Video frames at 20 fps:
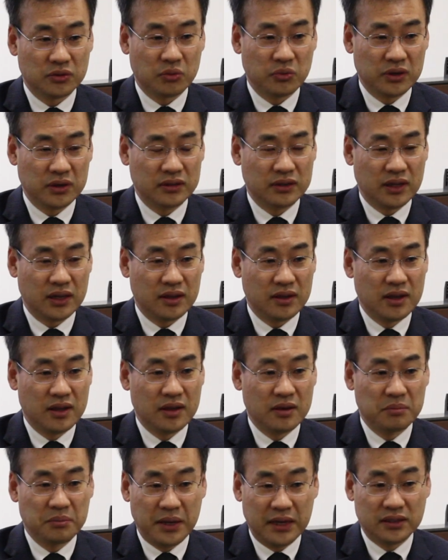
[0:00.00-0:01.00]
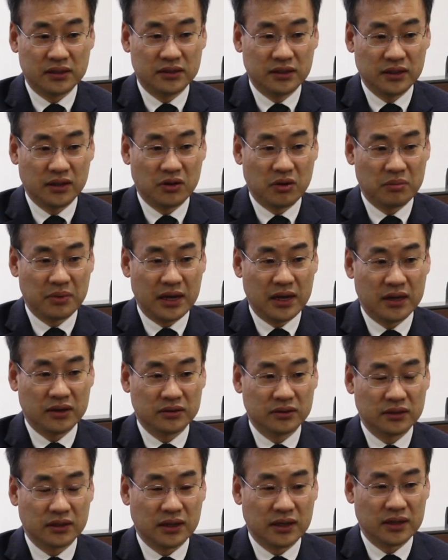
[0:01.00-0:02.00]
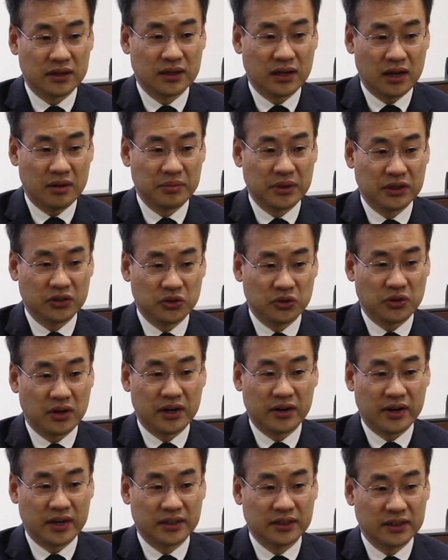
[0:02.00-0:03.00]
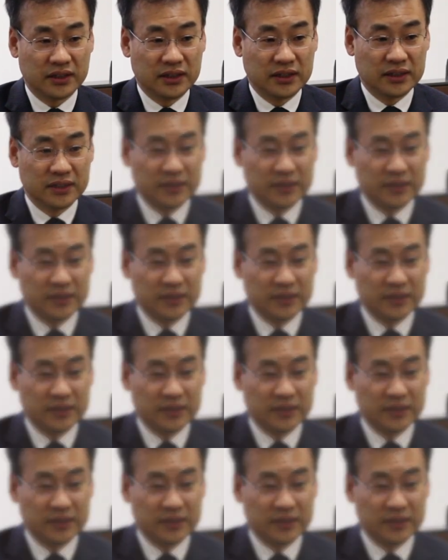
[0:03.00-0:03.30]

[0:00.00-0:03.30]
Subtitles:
one of the best thing about coming to RIT.